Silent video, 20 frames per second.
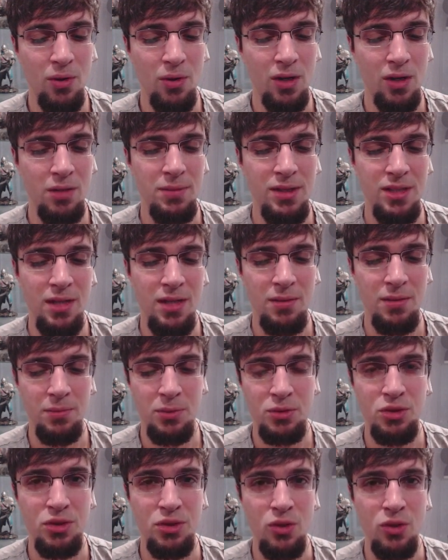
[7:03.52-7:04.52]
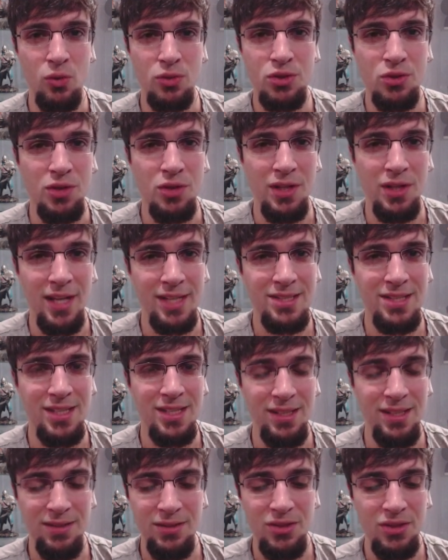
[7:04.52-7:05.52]
going to be able to go into the next
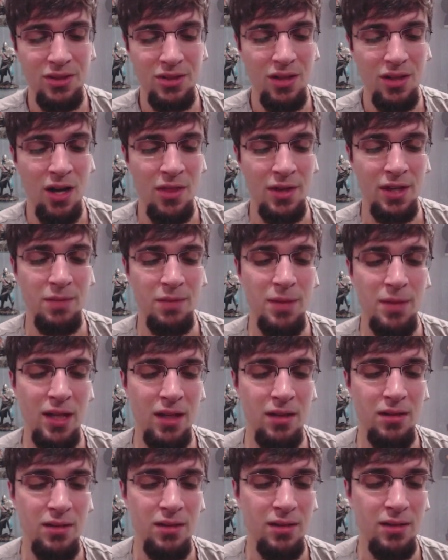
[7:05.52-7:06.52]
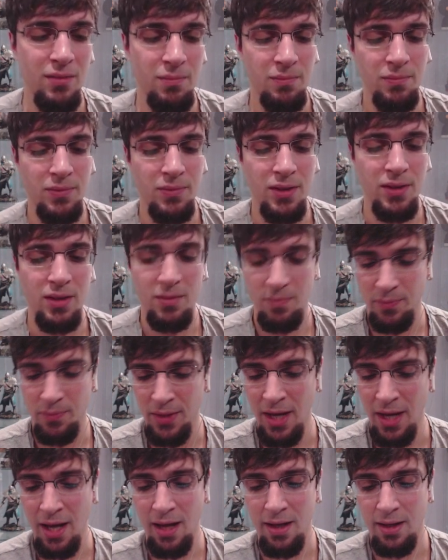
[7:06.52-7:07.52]
tiers. Are they going to make it?
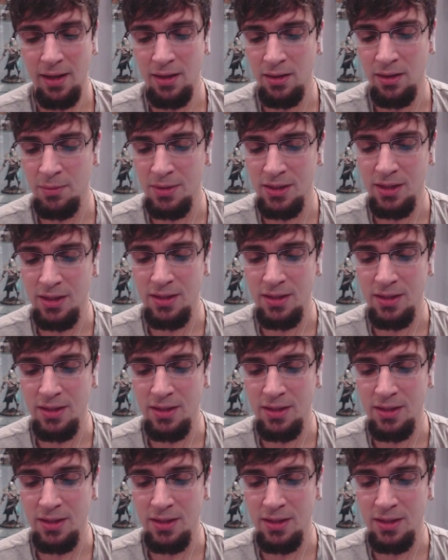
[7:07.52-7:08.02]
Uh, let me see the